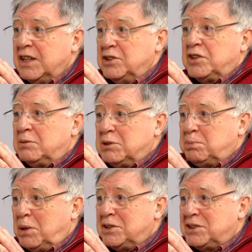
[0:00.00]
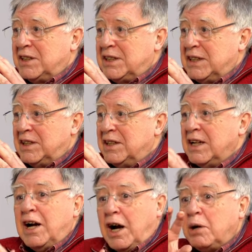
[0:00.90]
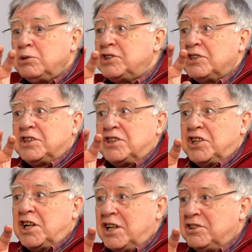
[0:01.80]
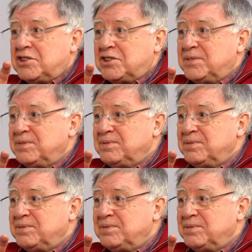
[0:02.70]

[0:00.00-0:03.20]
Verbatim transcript: nothing was personal here. I was just a church.